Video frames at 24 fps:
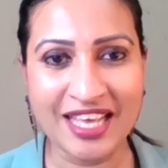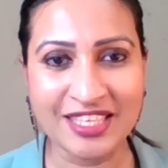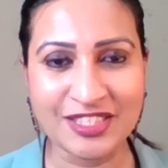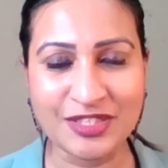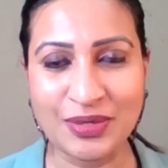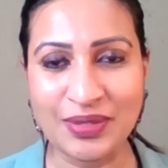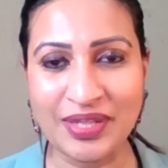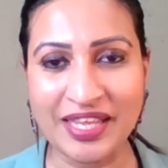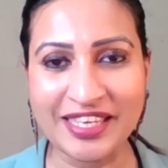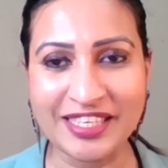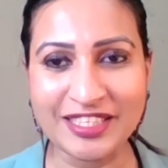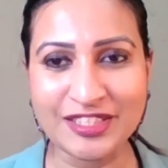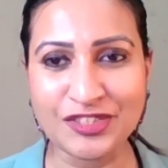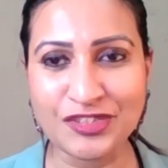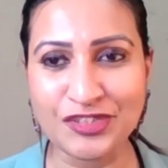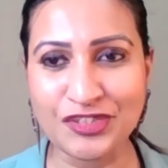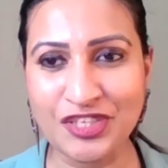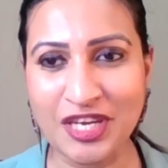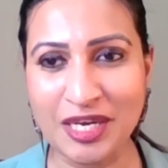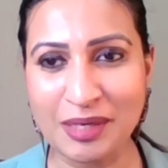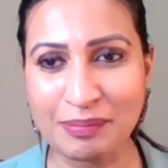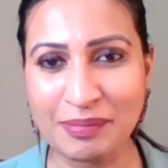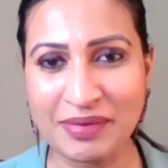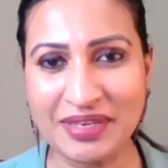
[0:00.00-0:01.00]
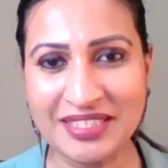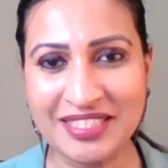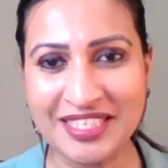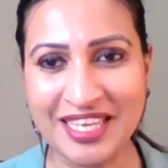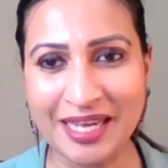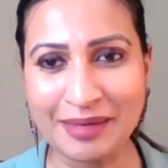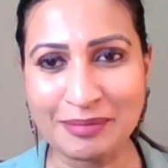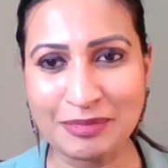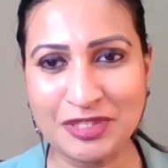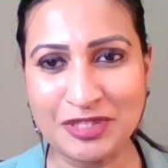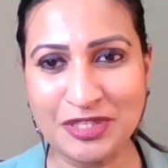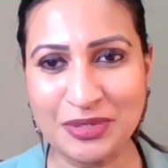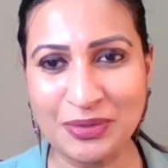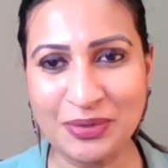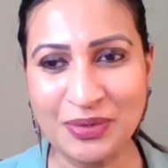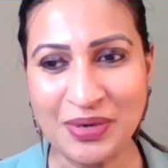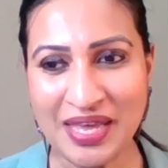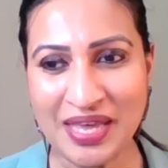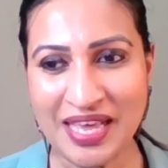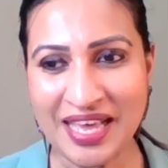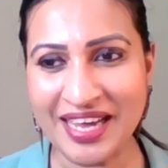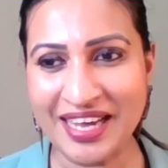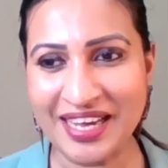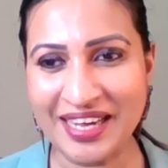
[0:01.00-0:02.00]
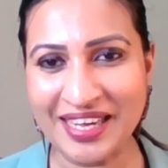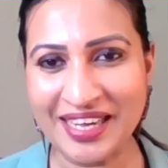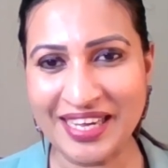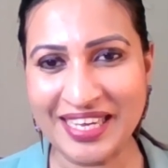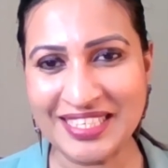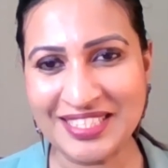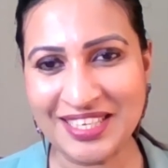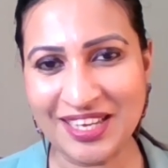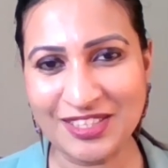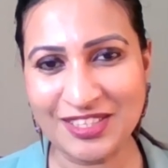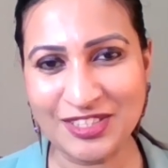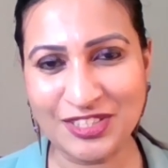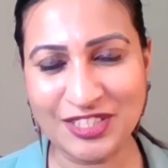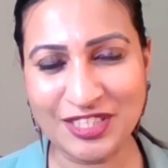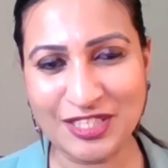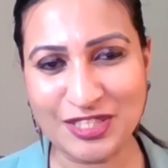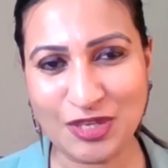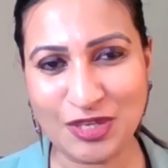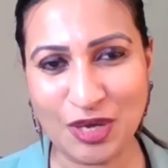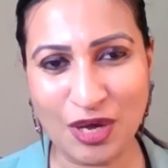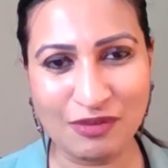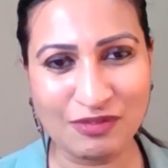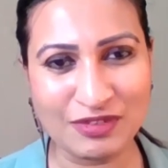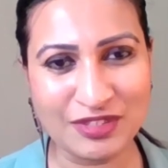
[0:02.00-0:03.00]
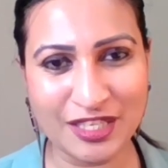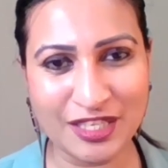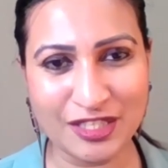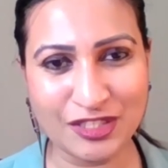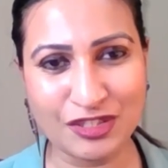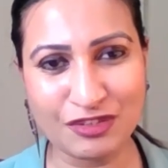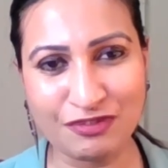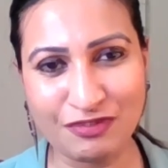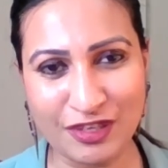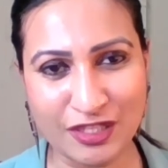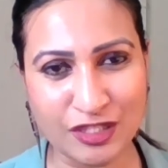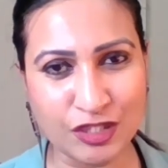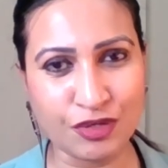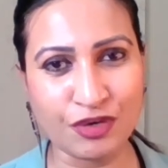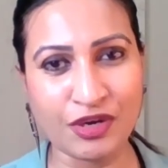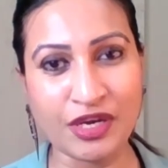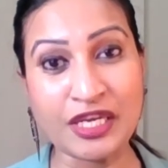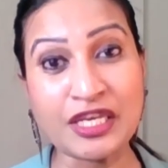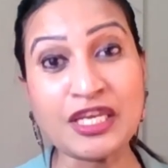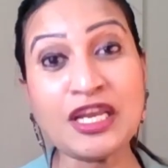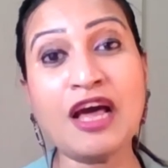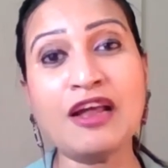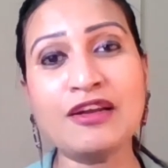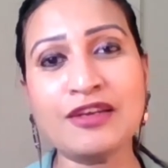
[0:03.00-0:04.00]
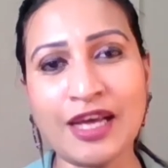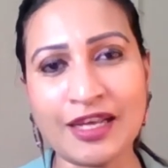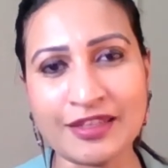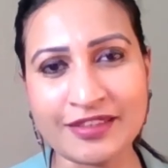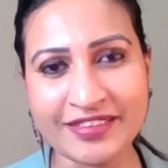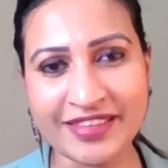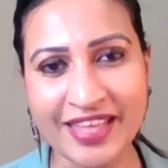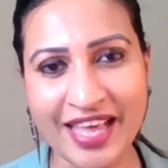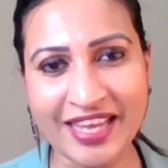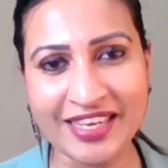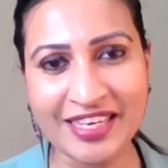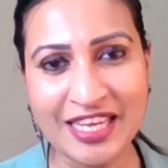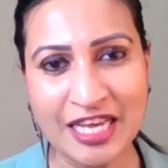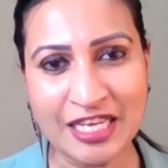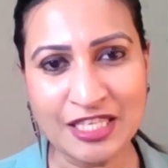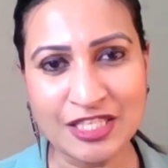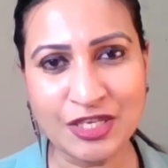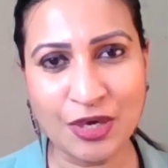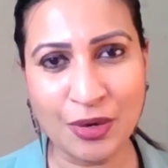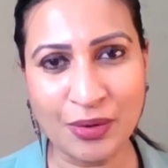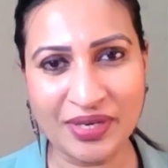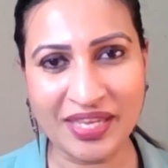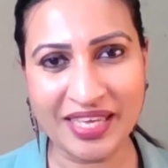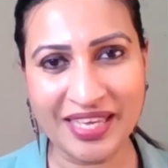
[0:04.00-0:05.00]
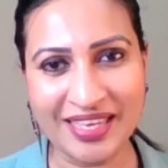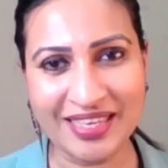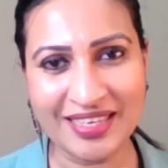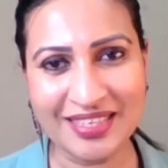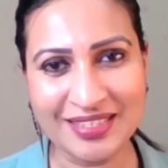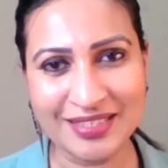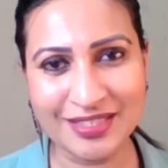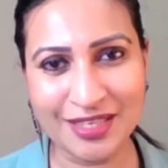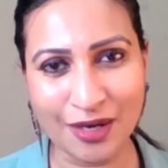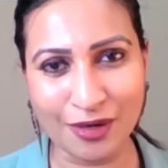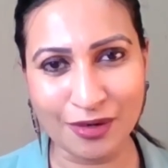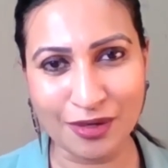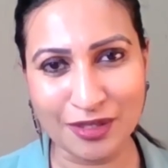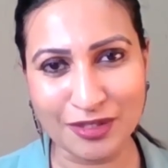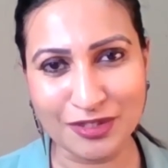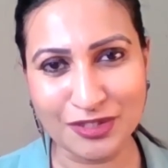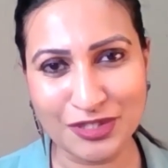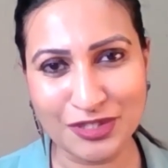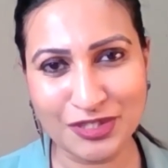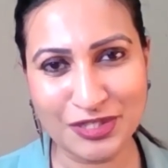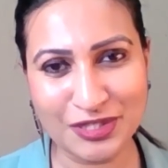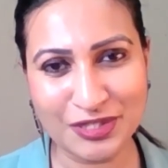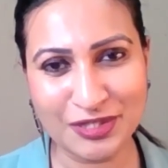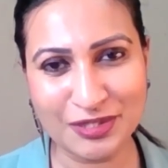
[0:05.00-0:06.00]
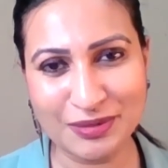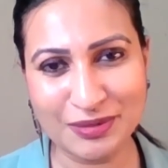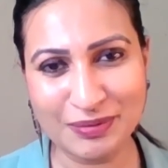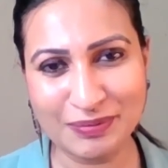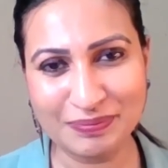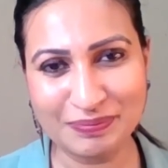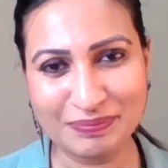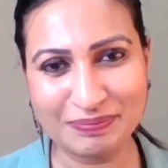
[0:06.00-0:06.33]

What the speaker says: So ladies and gentlemen, time to indulge in this conversation featuring none other than Tony Douglas.